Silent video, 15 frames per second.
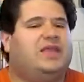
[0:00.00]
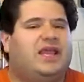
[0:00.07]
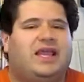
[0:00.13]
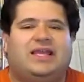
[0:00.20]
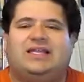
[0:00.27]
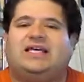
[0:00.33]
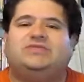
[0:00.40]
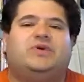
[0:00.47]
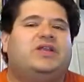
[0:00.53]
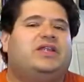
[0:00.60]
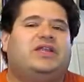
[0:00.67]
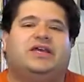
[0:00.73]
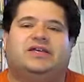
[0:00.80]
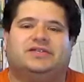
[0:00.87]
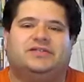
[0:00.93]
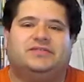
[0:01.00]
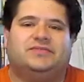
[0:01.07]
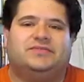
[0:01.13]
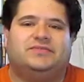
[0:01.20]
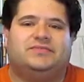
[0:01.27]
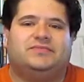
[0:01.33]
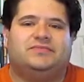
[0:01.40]
And that's what it is.
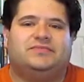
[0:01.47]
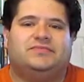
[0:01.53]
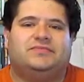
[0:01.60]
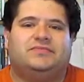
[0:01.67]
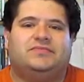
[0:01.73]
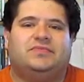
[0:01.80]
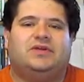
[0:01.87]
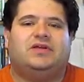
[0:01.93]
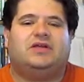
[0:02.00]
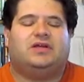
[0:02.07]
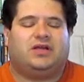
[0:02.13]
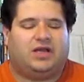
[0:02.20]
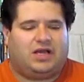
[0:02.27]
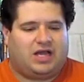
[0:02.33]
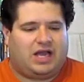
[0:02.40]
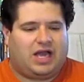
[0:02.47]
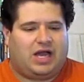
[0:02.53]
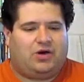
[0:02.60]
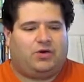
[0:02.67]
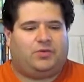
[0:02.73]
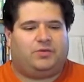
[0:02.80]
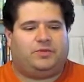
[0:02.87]

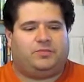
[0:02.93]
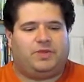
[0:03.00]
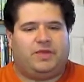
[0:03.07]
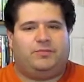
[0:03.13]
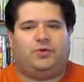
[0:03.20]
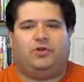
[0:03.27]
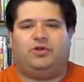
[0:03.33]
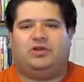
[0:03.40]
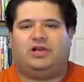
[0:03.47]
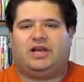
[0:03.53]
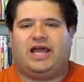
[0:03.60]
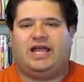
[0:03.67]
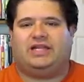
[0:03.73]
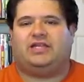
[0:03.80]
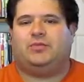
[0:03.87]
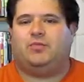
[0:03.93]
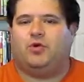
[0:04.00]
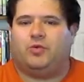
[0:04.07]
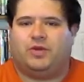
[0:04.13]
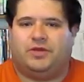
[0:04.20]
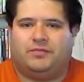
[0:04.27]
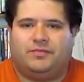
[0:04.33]
How people like the
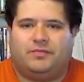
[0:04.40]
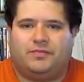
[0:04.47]
movie.